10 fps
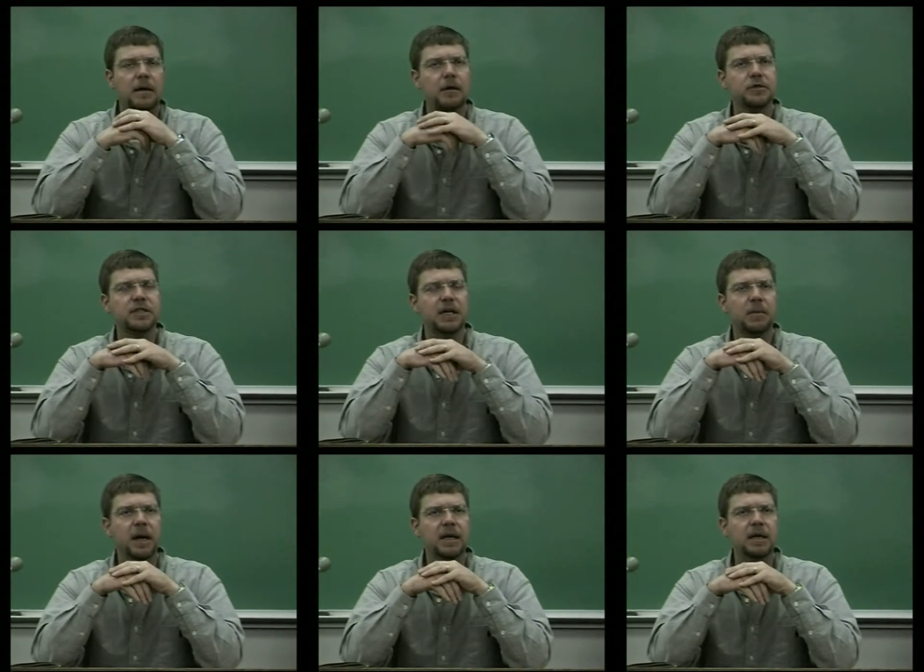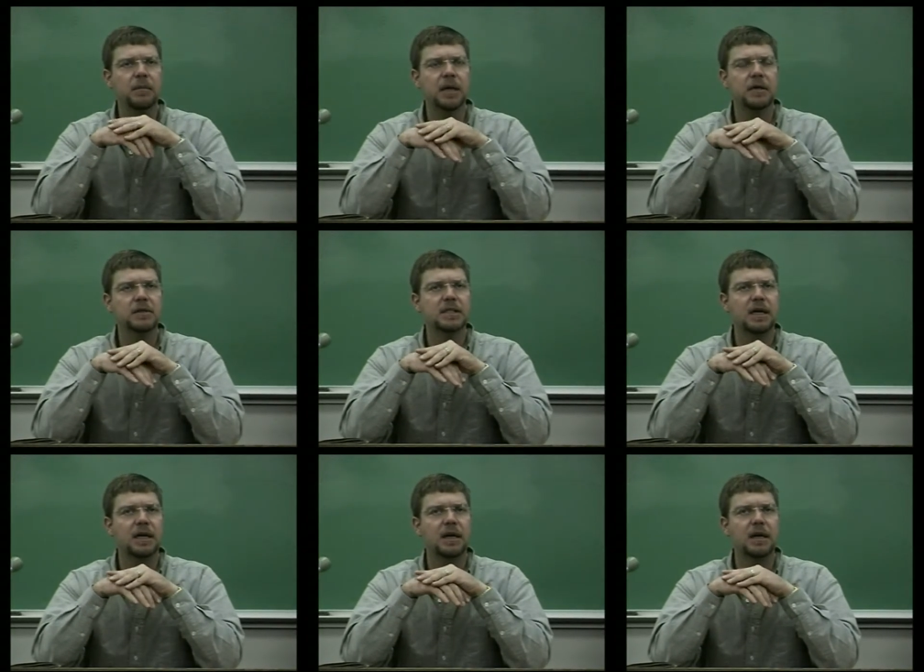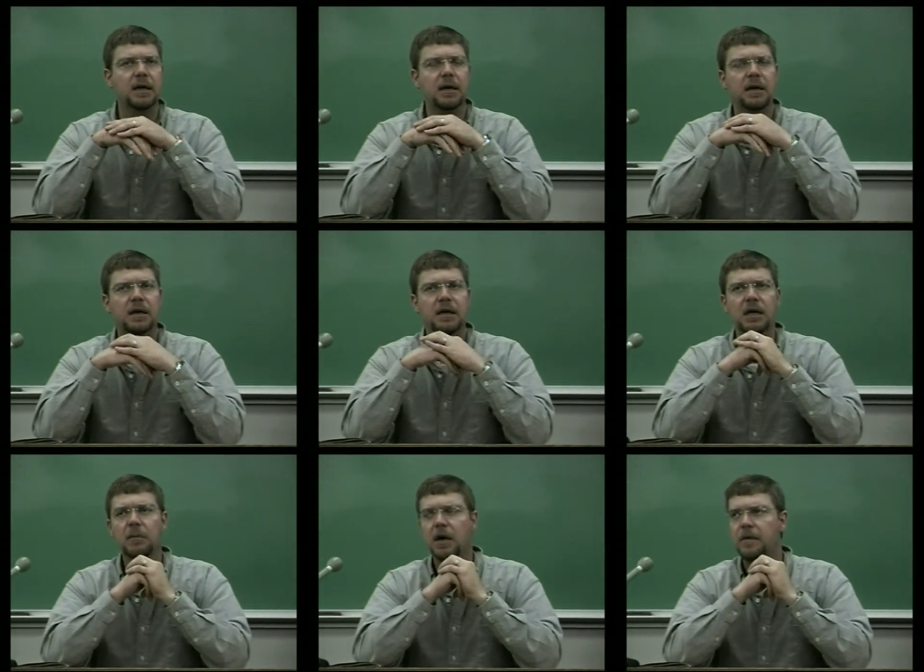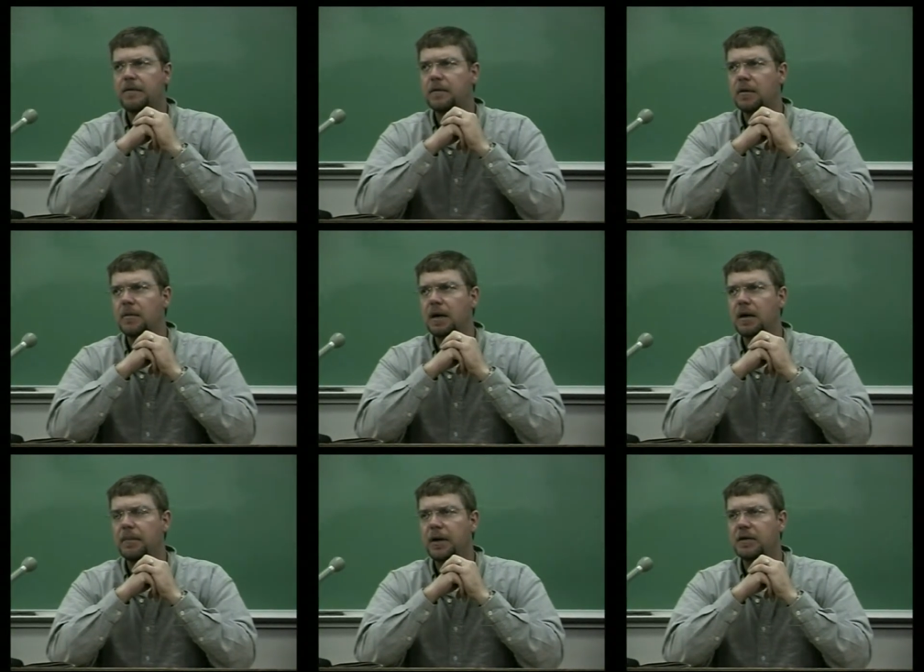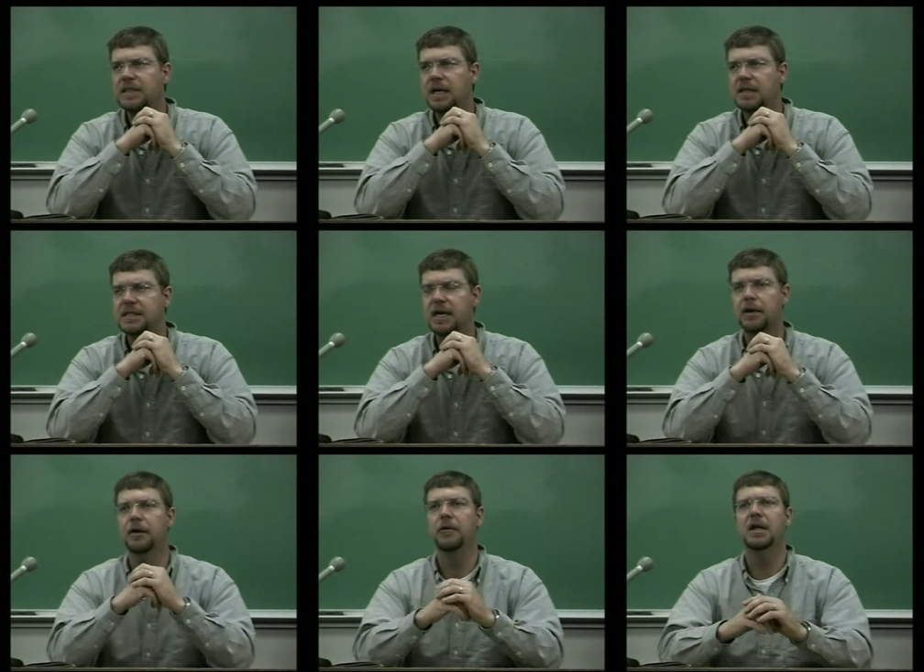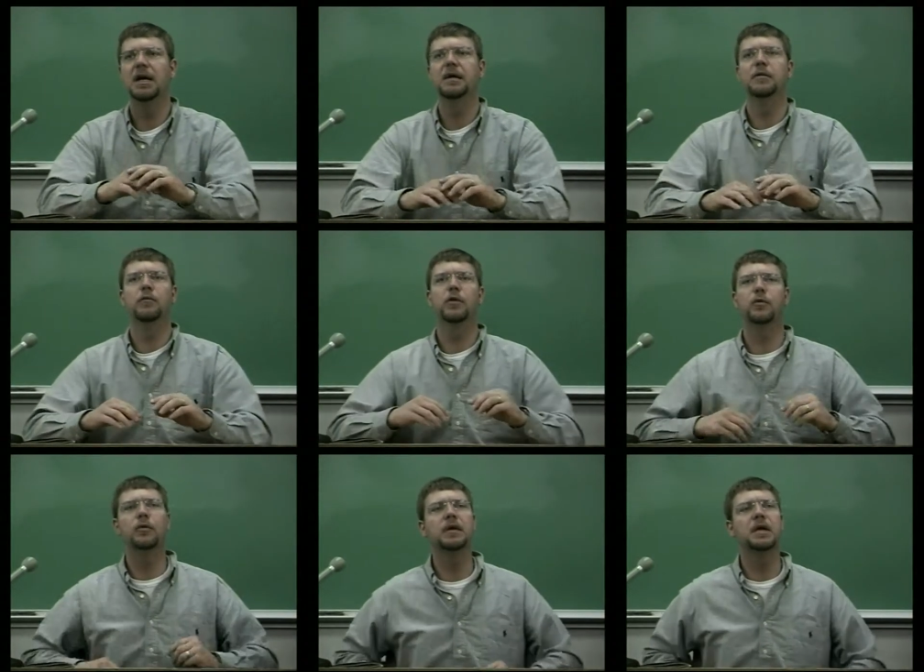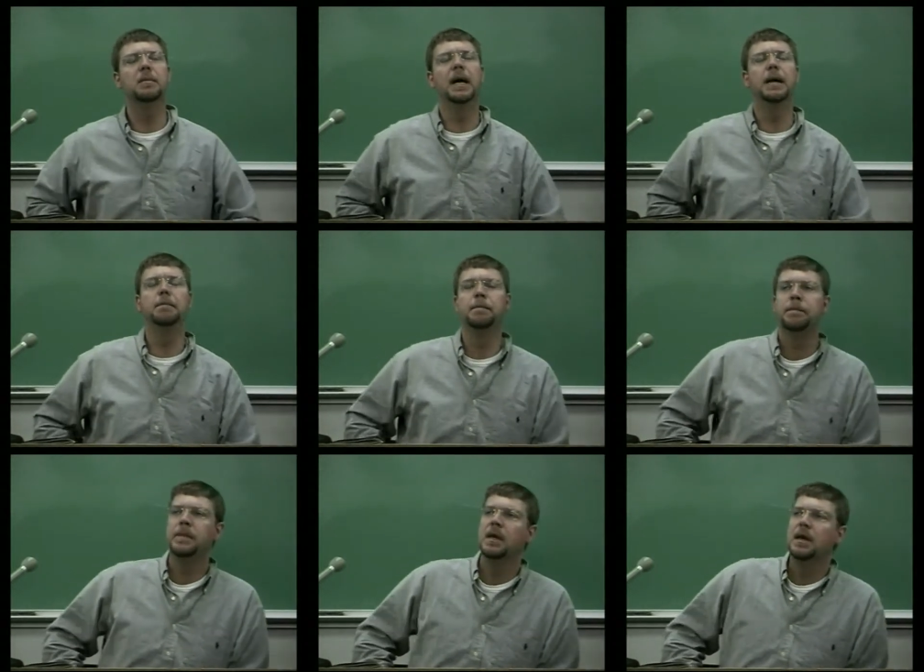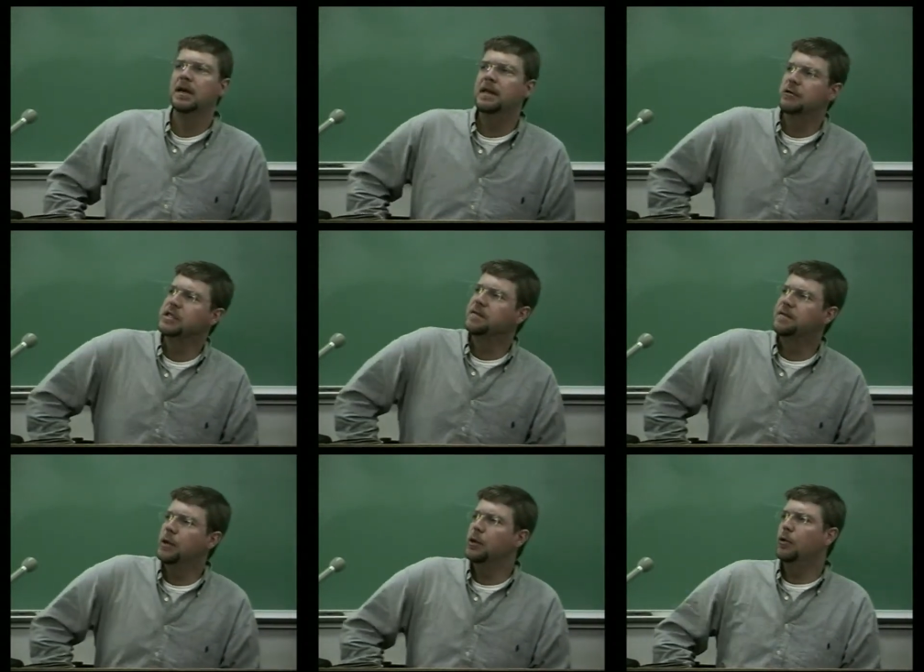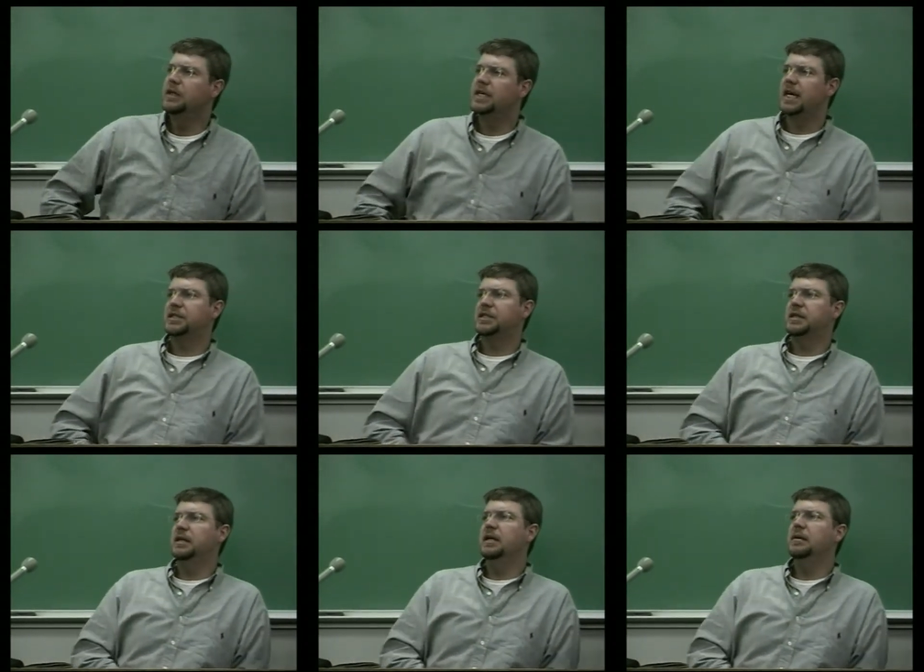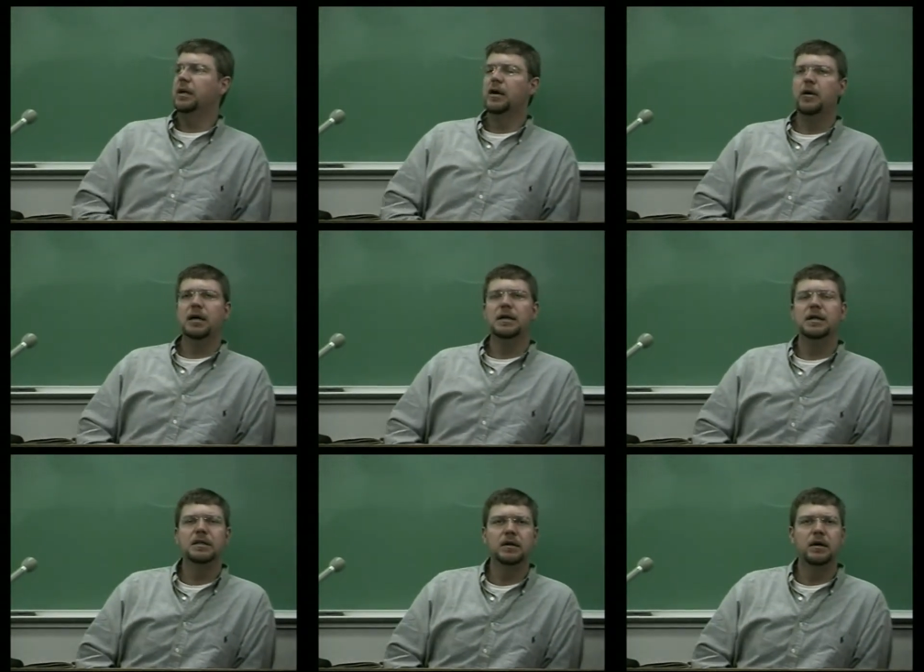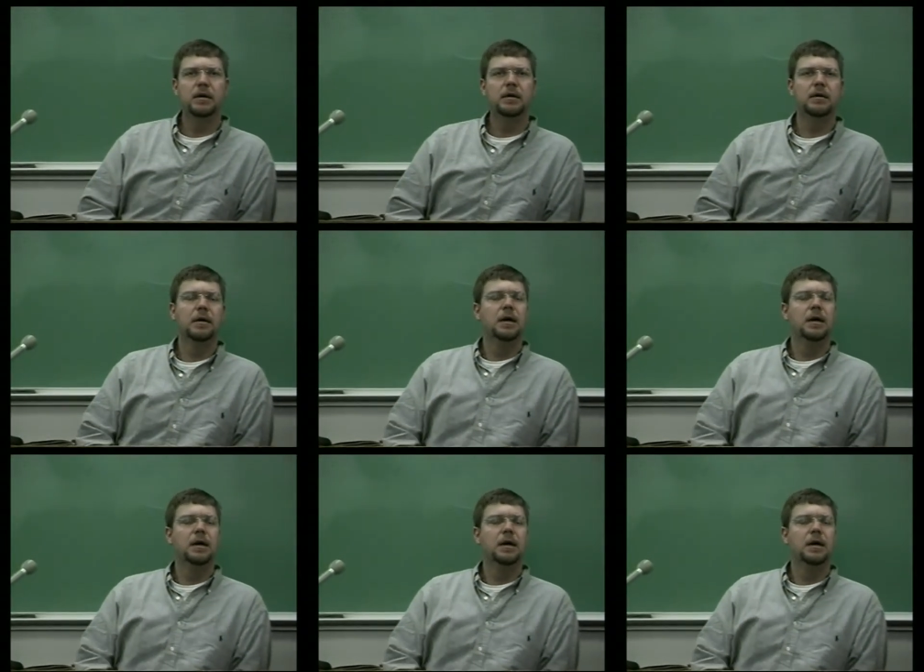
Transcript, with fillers: I was checking my emails, and I got a email from uh, Parris Island, South Carolina, the recruiting command. There was a photo attached to the email. I clicked it on,